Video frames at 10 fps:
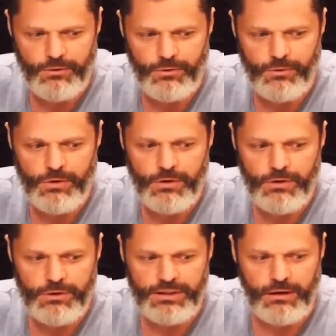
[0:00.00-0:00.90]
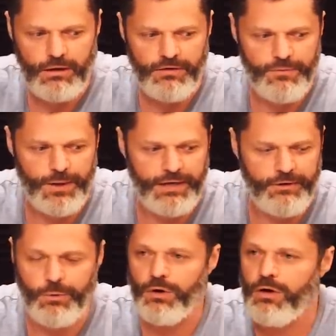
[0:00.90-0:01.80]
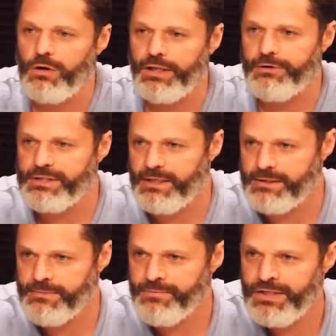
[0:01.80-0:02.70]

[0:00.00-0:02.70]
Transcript: who did a lot of the pioneering work on glial cells,